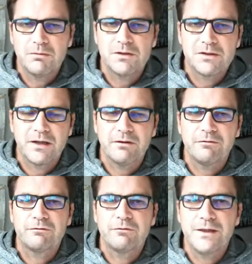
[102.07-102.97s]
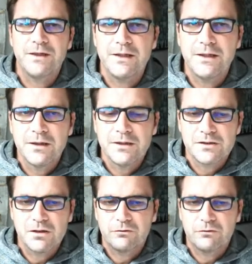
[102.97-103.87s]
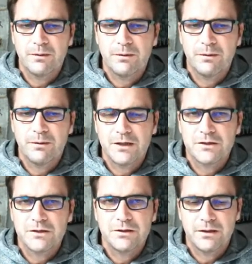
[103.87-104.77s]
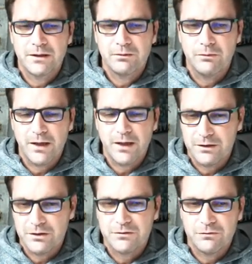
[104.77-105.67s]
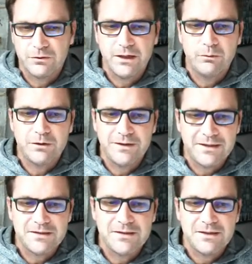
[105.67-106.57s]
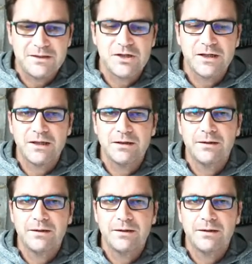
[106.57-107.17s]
It's another free software application I use for keyword density checker.